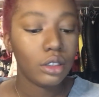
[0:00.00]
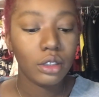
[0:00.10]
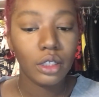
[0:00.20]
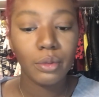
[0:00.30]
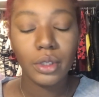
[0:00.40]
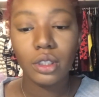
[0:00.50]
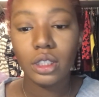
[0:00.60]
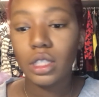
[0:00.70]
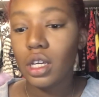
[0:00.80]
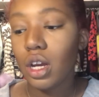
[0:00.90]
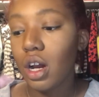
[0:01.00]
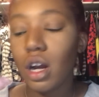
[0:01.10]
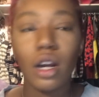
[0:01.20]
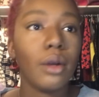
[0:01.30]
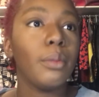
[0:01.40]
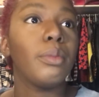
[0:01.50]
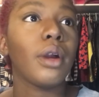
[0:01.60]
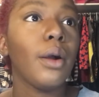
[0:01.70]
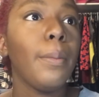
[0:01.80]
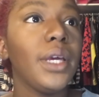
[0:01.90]
So now we're gonna take our
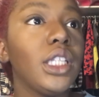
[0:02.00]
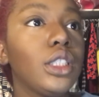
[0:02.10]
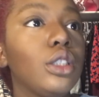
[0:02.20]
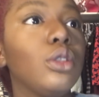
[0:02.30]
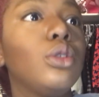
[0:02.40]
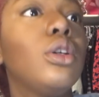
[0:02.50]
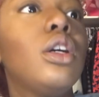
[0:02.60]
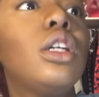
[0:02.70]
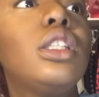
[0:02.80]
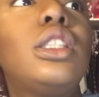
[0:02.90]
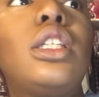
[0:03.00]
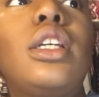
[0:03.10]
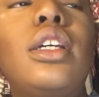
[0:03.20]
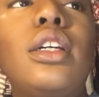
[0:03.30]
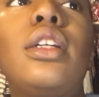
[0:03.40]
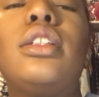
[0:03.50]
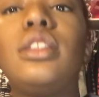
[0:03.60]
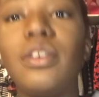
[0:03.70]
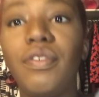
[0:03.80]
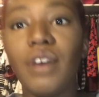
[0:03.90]
brow pencil to
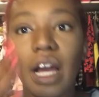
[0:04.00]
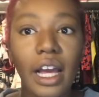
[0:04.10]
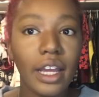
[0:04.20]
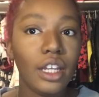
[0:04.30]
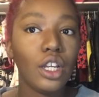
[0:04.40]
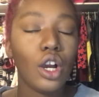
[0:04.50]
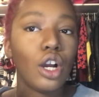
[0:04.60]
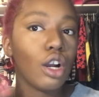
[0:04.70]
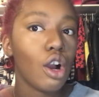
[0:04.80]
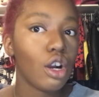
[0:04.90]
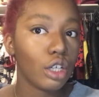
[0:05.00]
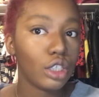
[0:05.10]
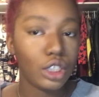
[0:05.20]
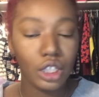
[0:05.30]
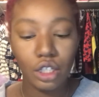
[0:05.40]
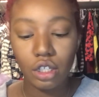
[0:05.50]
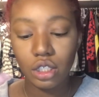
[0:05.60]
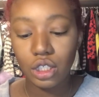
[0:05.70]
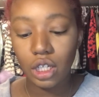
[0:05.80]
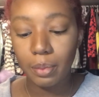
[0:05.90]
define our arch and
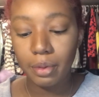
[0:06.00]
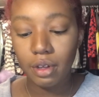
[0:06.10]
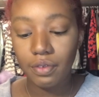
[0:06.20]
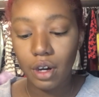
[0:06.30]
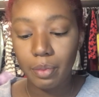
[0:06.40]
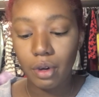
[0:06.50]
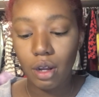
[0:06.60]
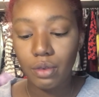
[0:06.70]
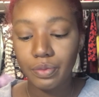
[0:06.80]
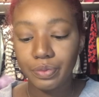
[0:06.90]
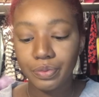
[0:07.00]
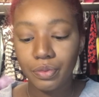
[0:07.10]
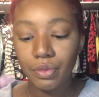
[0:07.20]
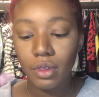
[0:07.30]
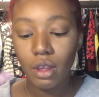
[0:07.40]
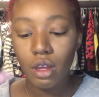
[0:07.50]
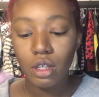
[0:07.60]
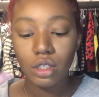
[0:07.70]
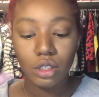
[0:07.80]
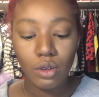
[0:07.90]
our shape of our brow.
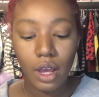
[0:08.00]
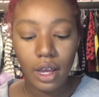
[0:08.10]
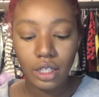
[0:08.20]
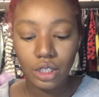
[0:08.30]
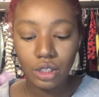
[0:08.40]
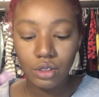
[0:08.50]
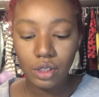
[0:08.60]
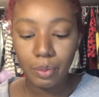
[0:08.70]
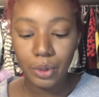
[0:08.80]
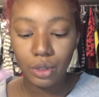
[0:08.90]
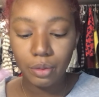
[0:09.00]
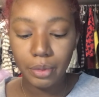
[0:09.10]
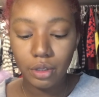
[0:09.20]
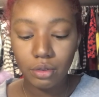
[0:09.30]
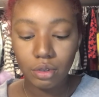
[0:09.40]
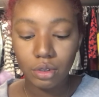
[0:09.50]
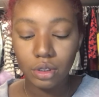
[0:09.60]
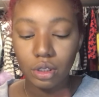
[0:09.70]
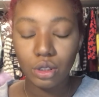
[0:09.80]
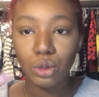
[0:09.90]
So I just use a Pure
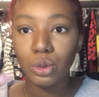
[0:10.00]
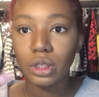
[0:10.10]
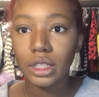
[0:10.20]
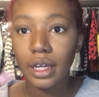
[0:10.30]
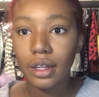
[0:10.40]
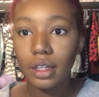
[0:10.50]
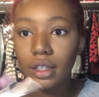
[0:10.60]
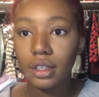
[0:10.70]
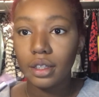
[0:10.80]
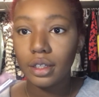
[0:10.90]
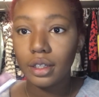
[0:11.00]
Minerals, the dual-sided